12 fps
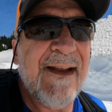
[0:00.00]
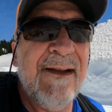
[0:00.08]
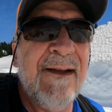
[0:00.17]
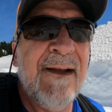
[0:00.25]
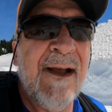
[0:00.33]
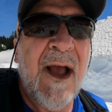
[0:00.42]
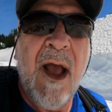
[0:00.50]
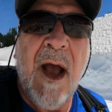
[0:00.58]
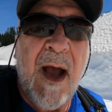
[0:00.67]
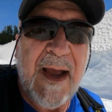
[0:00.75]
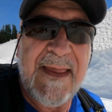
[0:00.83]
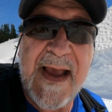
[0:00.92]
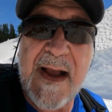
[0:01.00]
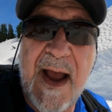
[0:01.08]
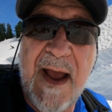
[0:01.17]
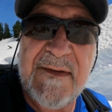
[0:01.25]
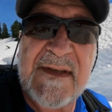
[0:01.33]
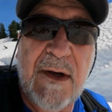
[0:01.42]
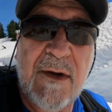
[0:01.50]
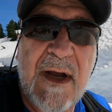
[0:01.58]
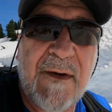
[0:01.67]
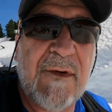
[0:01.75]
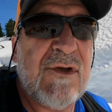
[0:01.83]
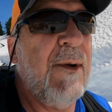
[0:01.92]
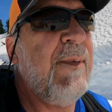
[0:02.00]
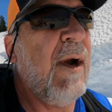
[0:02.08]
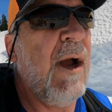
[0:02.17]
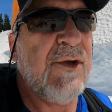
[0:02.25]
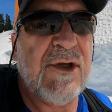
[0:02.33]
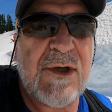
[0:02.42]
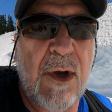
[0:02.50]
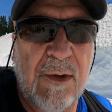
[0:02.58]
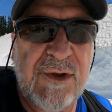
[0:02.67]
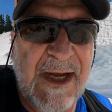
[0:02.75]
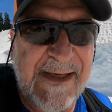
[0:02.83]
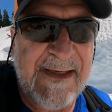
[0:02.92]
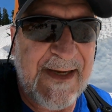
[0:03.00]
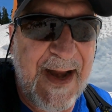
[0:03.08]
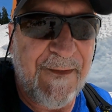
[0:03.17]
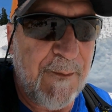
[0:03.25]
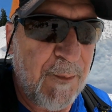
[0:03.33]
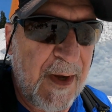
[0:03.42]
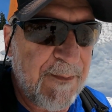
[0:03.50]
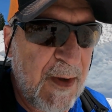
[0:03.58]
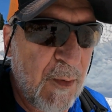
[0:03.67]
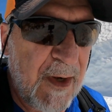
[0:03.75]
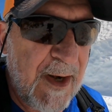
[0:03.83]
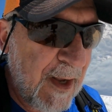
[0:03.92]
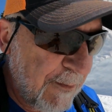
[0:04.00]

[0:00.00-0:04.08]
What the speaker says: it. I think I have cell coverage up here. I'll just call Jesse and have him bring me one